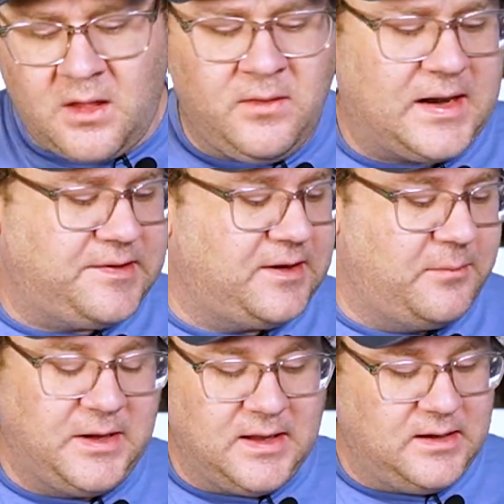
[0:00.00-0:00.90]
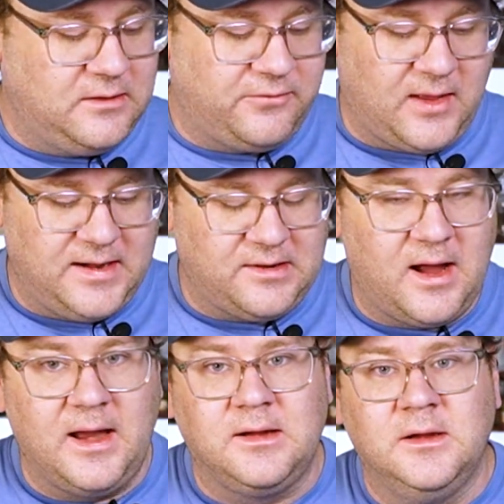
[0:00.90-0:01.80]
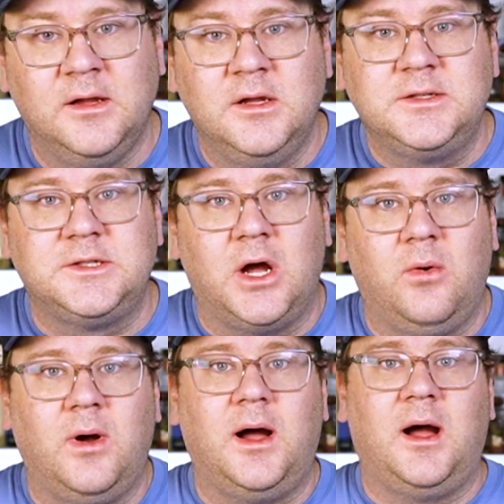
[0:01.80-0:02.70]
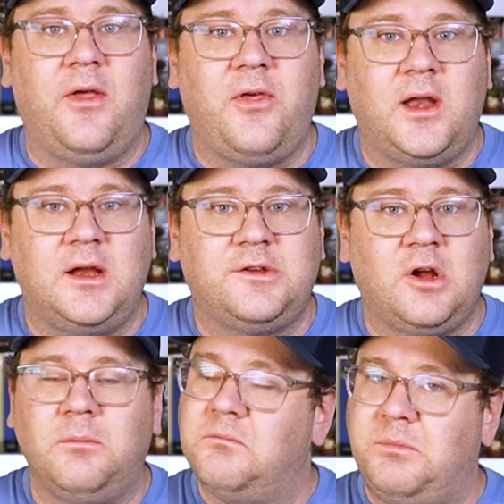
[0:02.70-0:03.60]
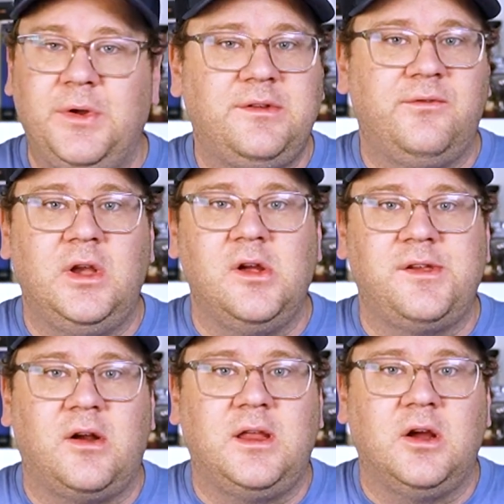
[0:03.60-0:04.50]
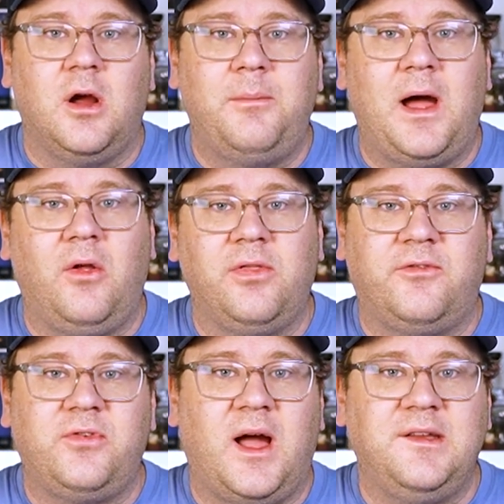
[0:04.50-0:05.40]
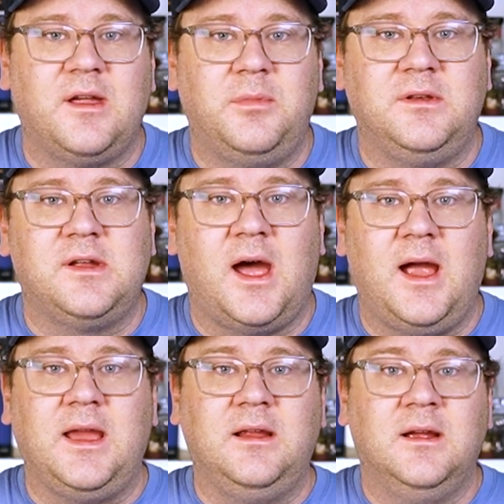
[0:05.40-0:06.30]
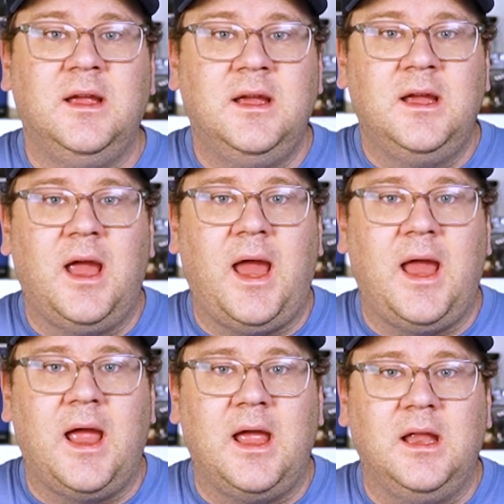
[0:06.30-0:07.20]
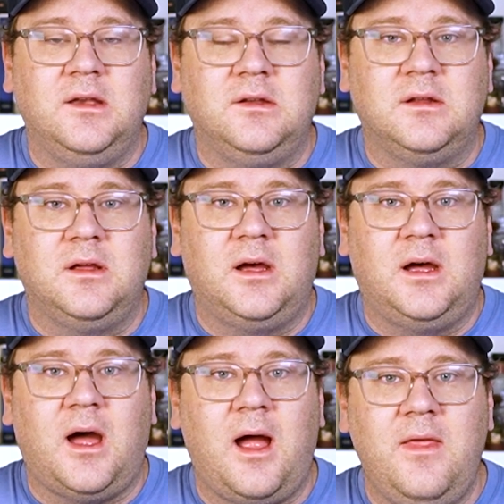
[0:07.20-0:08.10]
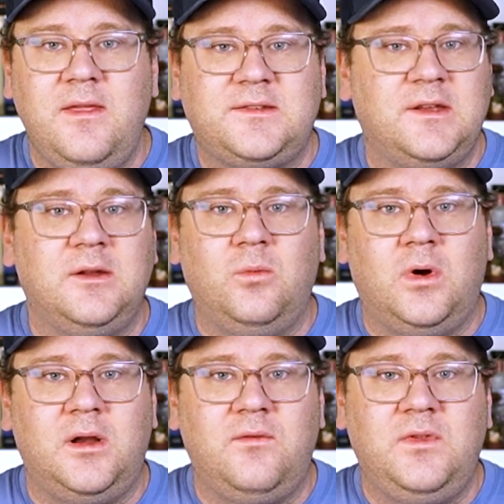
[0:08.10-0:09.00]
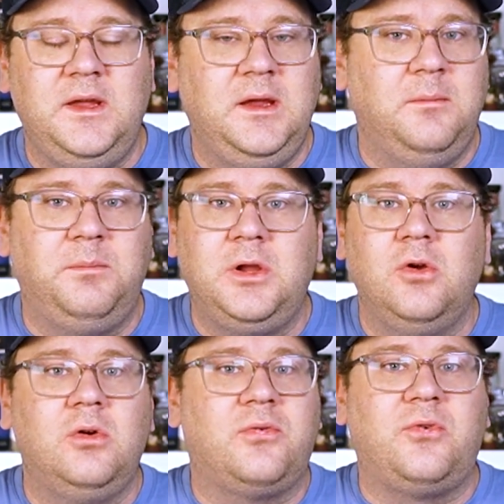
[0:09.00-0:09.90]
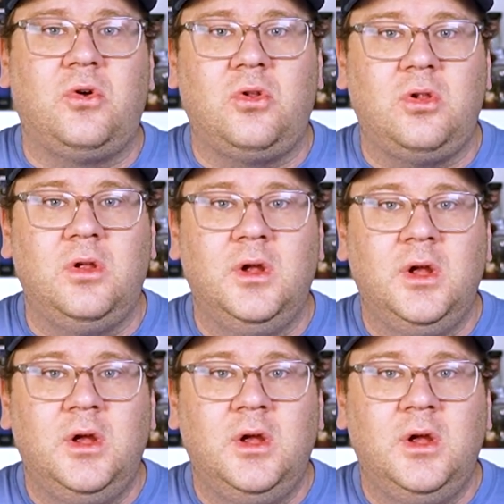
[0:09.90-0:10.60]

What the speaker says: like I said, I've been getting into fly tying, so I thought I'd start putting some videos out here about the flies I've been tying. And this isn't one of the beautiful